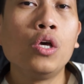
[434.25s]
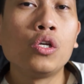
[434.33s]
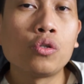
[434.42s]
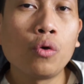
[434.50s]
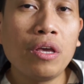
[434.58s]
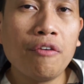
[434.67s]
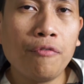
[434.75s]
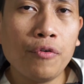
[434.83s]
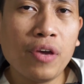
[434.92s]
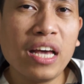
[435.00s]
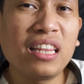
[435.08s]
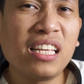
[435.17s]
So if
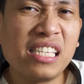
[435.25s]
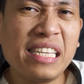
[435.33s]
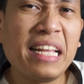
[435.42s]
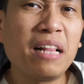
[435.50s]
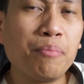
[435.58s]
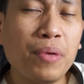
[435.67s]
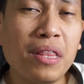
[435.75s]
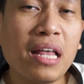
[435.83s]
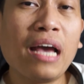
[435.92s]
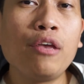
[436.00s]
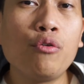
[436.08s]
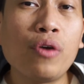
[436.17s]
you get the C L B
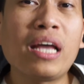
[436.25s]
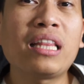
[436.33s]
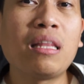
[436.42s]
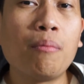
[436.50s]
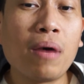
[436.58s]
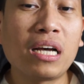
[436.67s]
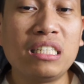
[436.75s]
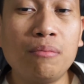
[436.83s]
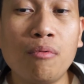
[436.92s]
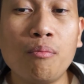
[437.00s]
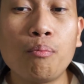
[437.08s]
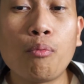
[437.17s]
nine, you get the
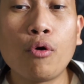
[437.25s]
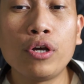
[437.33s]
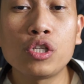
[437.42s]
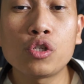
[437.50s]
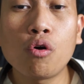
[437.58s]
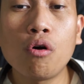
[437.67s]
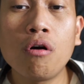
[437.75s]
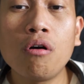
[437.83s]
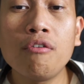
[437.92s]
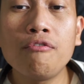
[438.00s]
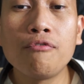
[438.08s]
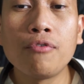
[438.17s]
maximum points
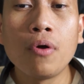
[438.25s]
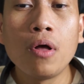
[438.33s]
of